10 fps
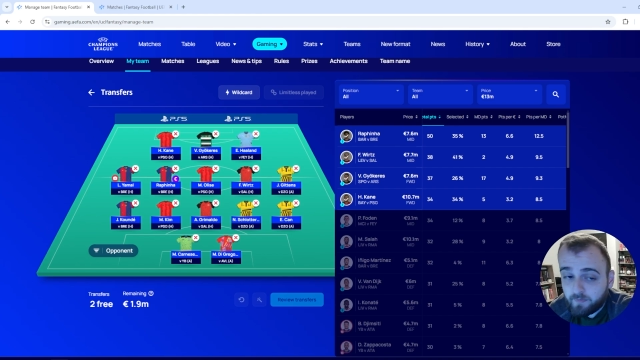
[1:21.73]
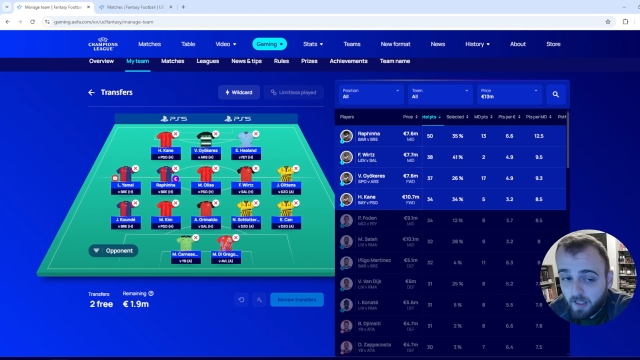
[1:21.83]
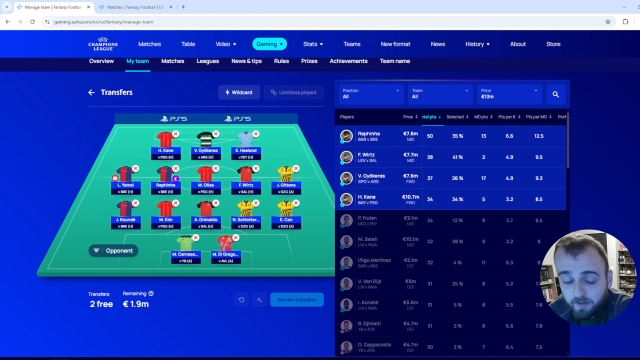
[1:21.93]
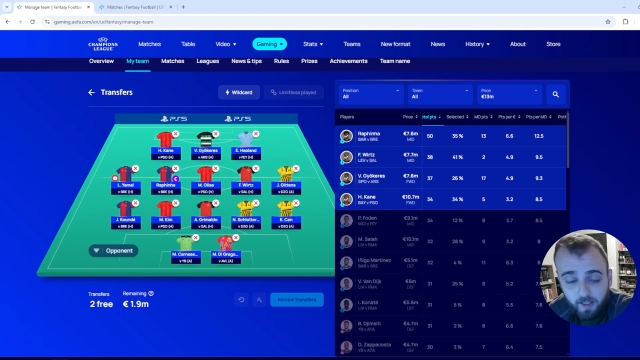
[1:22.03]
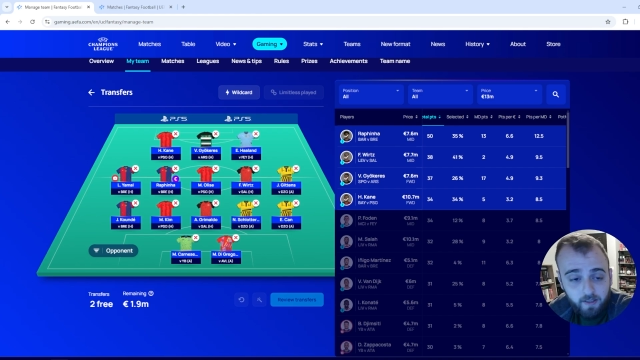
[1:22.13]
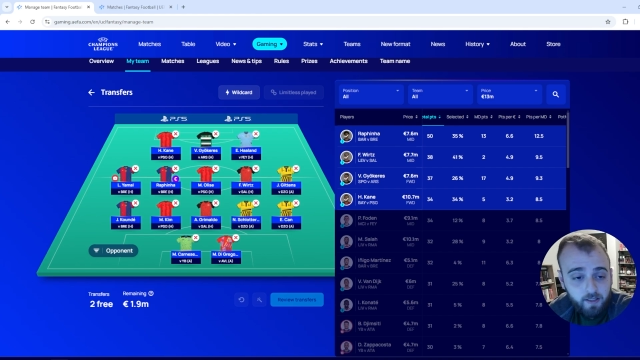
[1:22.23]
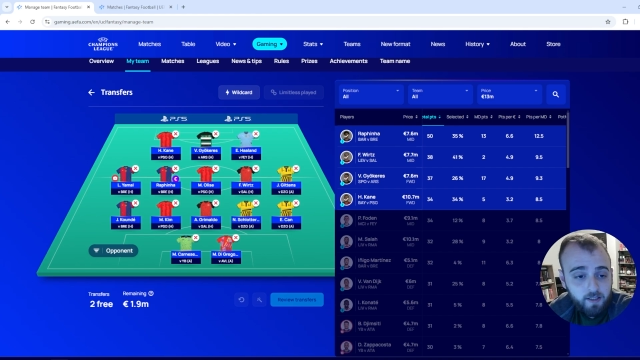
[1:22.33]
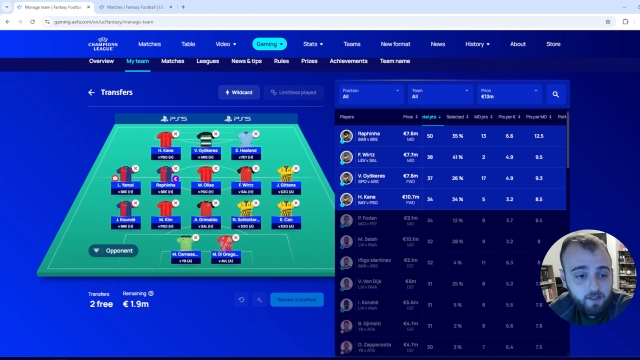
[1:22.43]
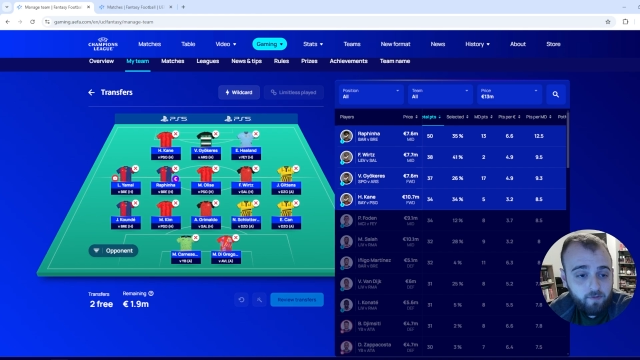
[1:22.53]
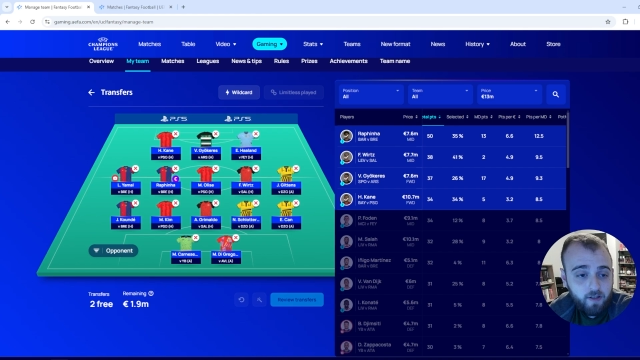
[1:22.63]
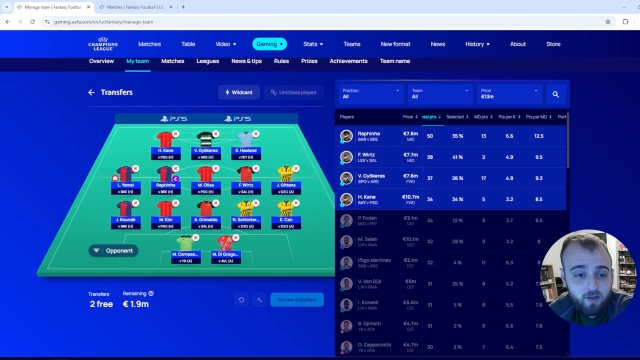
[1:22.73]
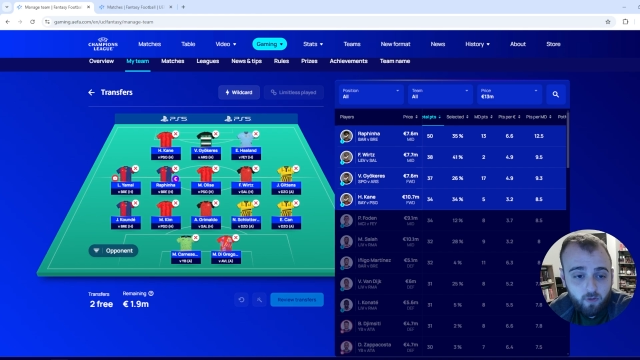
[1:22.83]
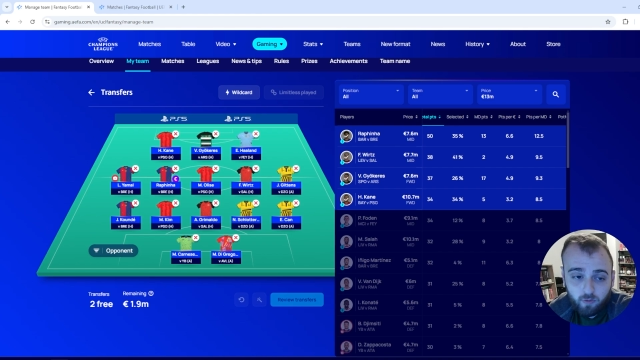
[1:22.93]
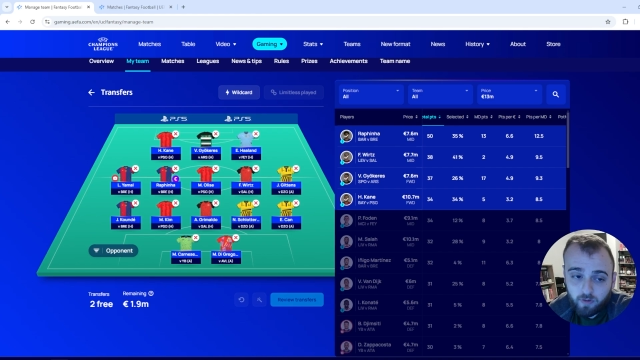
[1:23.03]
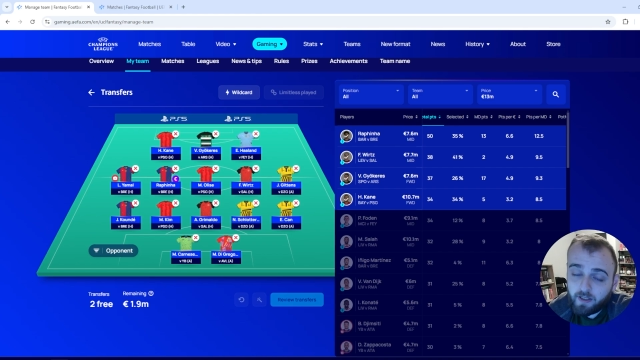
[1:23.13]
Then in defense,
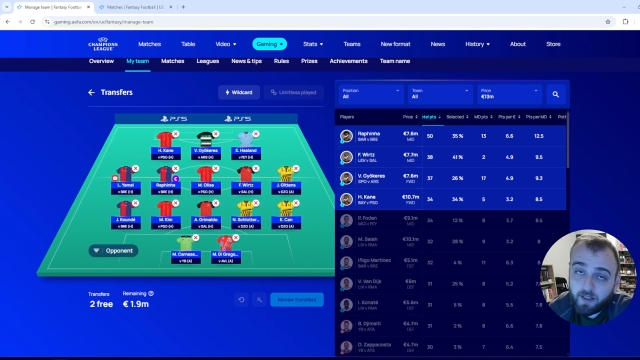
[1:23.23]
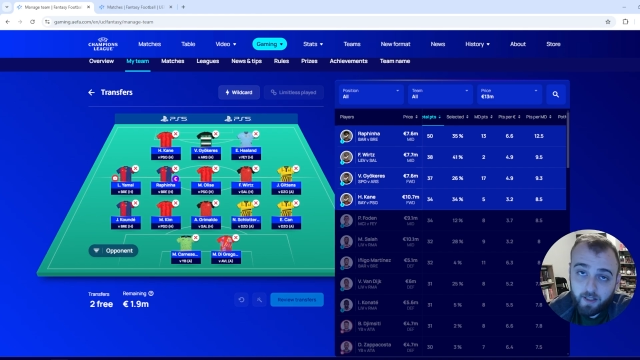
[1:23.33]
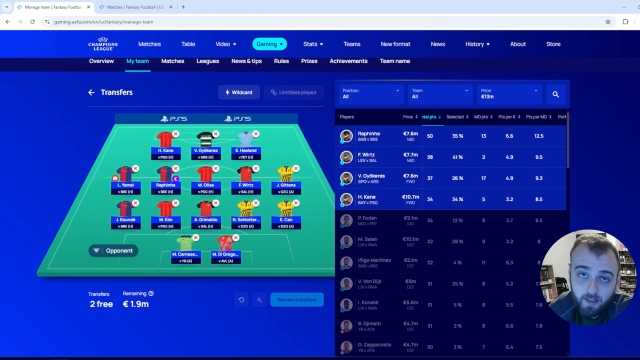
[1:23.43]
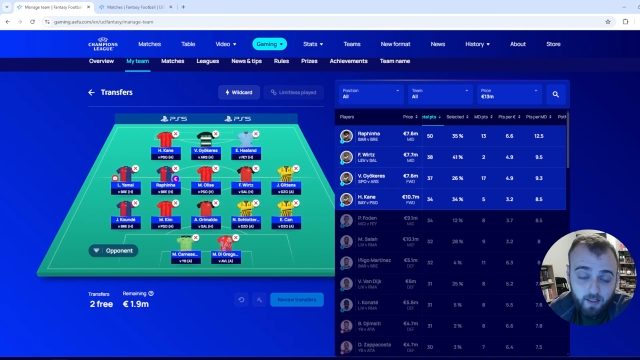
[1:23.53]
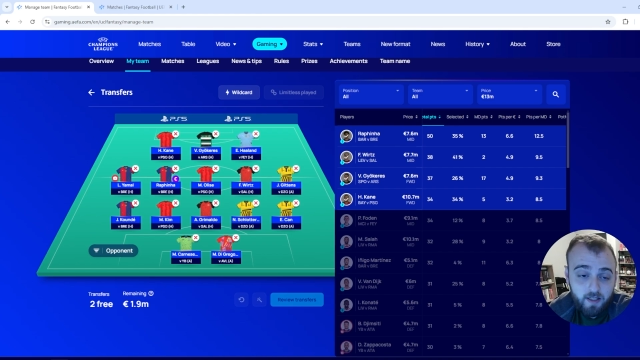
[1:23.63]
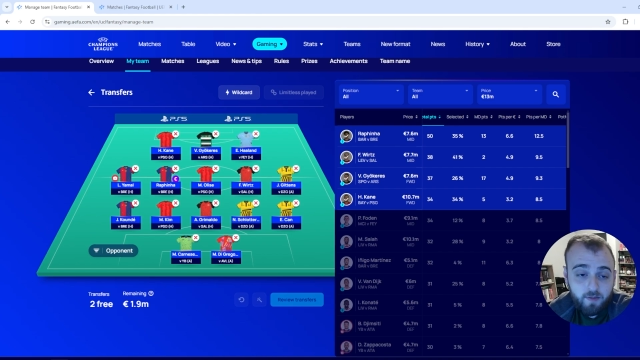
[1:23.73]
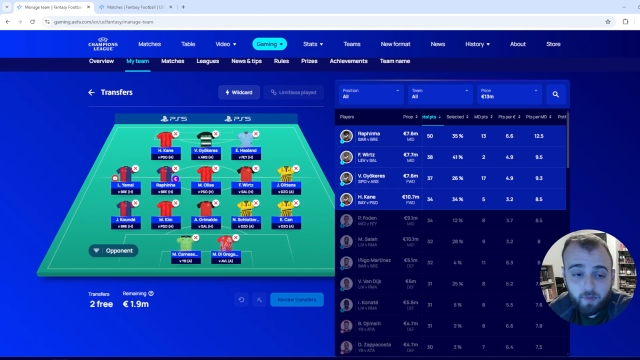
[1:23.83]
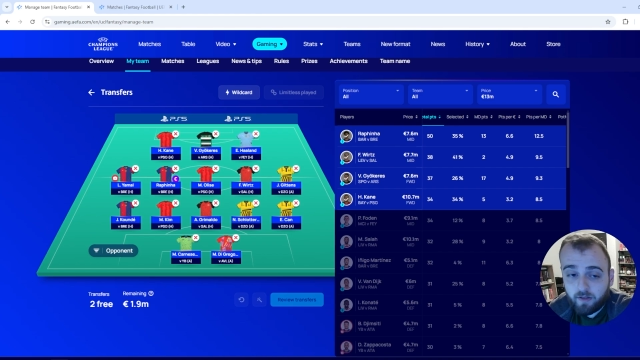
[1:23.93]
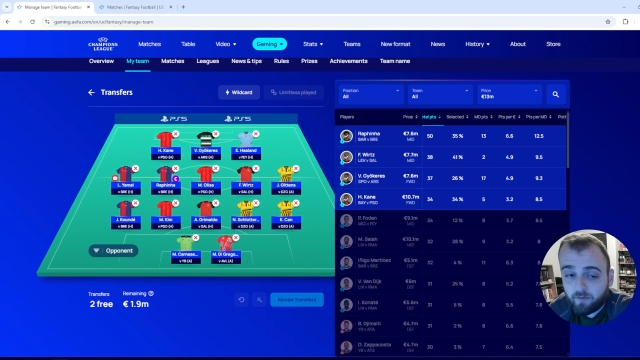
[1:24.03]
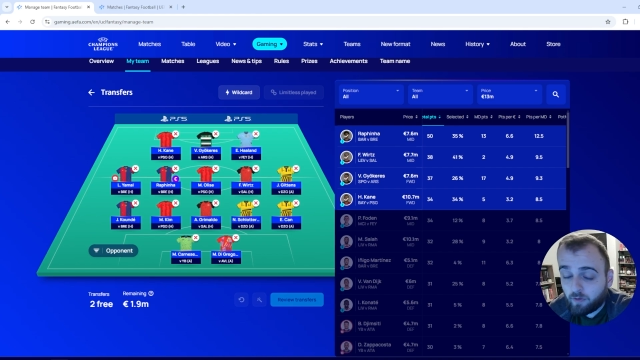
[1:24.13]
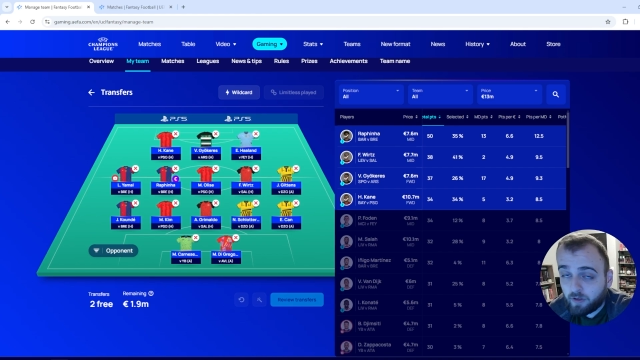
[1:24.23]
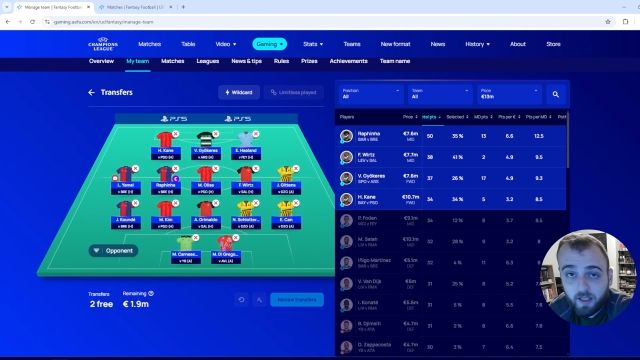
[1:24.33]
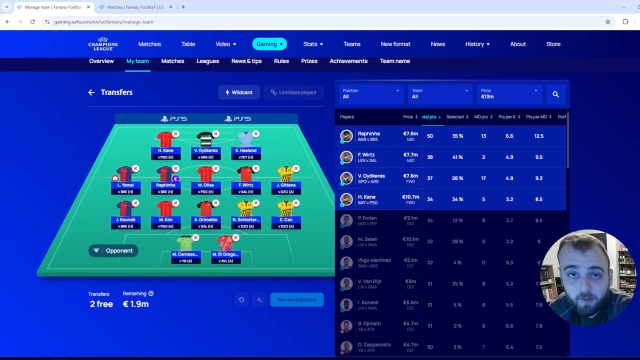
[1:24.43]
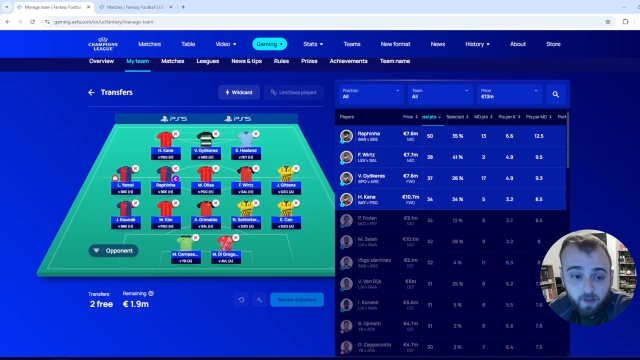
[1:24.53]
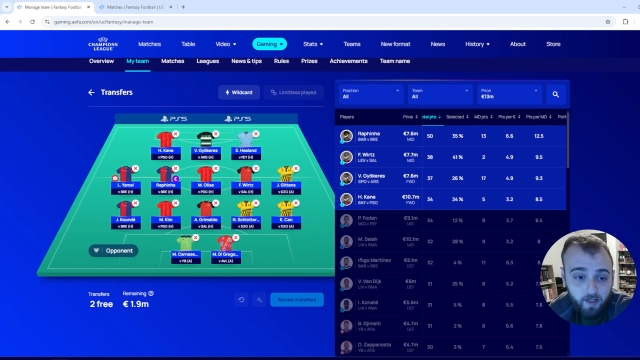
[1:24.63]
Kunde again against Brentford,
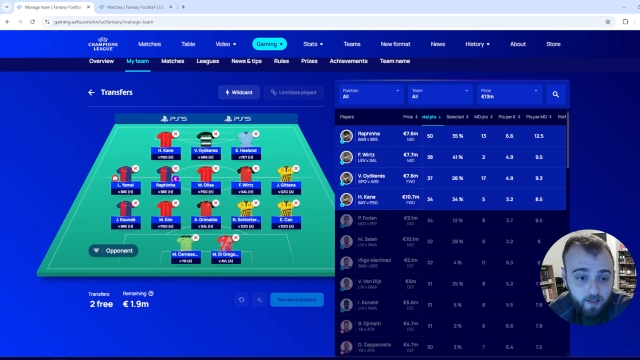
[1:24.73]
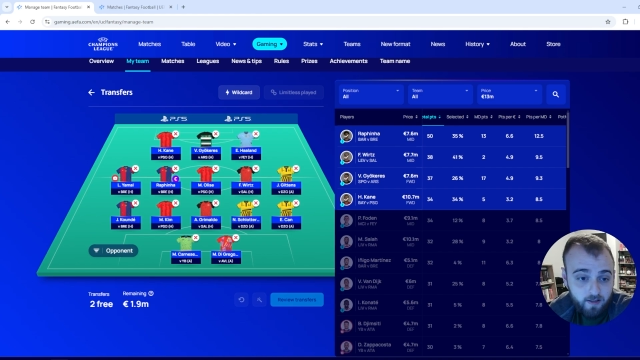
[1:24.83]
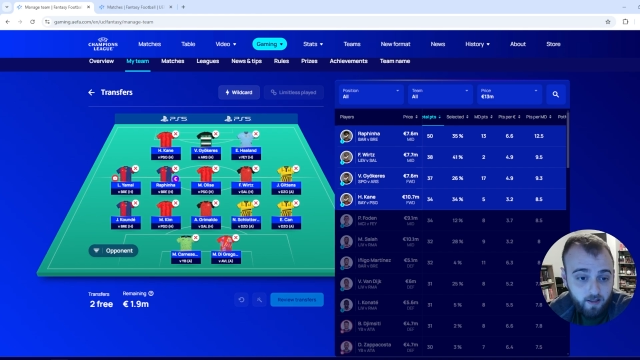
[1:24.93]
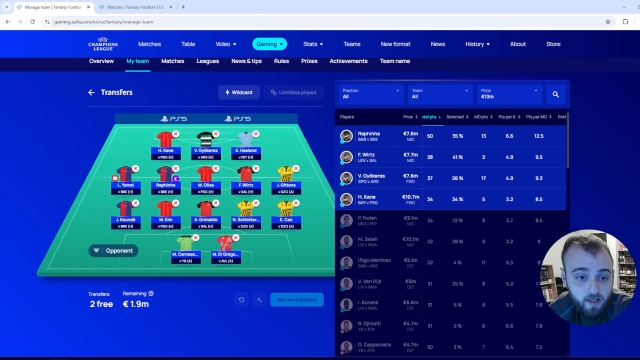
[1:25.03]
Kim against